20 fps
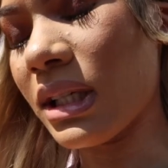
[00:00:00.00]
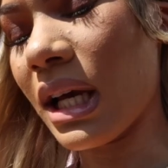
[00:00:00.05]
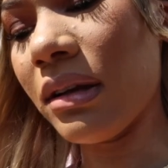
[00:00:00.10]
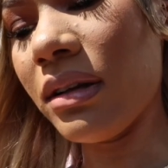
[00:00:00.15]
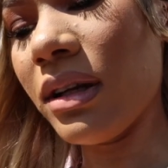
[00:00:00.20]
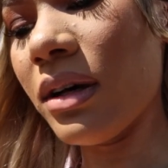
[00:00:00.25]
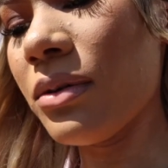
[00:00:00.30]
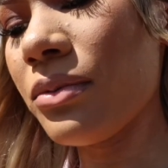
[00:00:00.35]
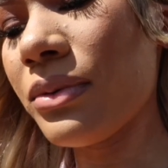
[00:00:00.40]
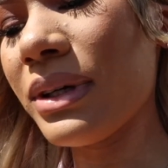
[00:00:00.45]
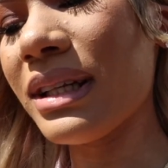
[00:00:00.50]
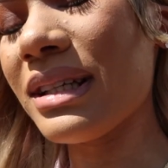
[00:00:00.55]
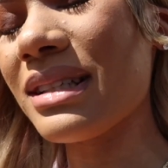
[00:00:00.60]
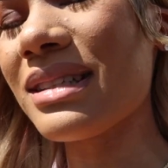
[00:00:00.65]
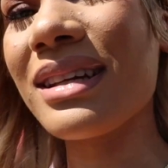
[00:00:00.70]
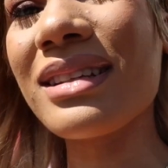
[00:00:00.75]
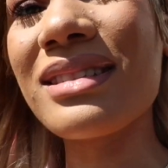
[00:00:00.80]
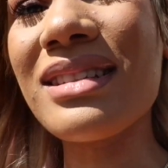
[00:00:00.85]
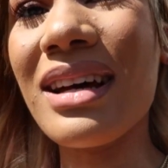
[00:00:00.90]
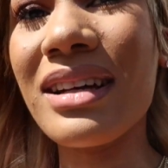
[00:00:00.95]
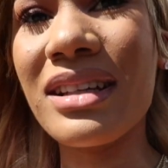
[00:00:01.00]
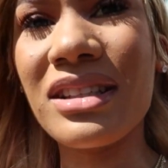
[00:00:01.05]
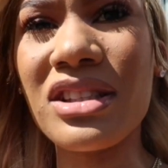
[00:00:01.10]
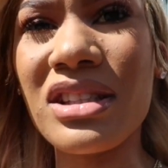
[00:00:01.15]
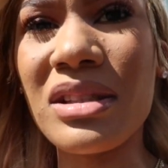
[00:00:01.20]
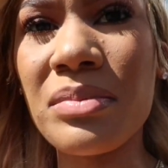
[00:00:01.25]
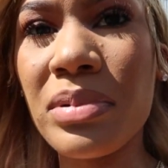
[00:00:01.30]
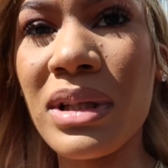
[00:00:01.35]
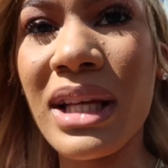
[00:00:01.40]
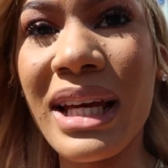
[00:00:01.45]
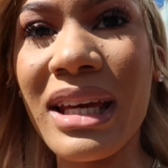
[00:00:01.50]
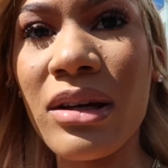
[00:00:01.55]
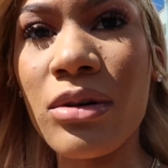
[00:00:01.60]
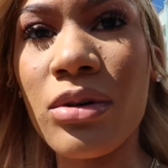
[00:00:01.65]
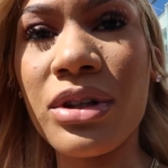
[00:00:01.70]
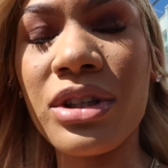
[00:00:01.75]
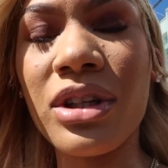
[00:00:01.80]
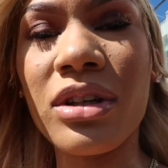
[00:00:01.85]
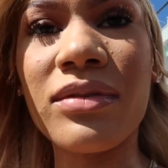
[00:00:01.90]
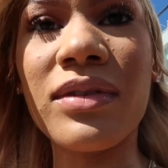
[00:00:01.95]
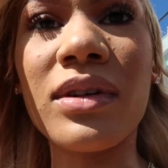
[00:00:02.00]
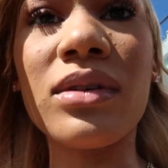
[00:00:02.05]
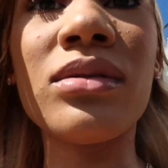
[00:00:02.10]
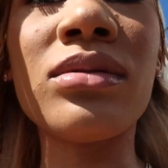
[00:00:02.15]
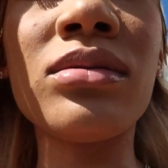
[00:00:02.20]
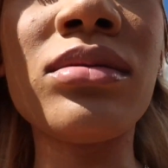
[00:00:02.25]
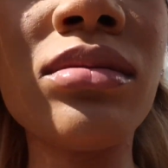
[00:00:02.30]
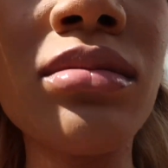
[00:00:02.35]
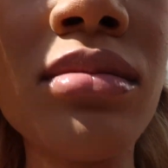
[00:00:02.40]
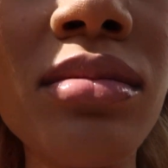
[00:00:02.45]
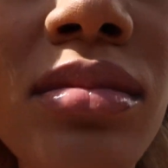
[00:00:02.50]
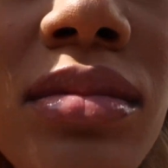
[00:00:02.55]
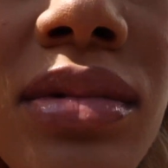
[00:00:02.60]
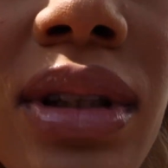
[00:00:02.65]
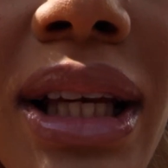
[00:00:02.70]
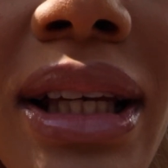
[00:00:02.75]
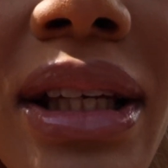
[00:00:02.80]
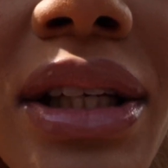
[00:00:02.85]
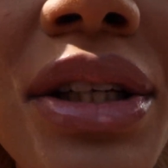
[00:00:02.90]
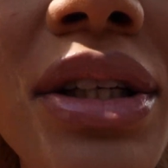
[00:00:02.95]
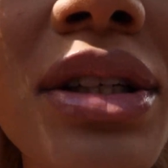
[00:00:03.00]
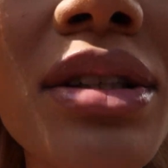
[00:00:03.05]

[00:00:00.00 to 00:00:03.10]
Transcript: y'all know when a TikTok is just playing on your phone? Like,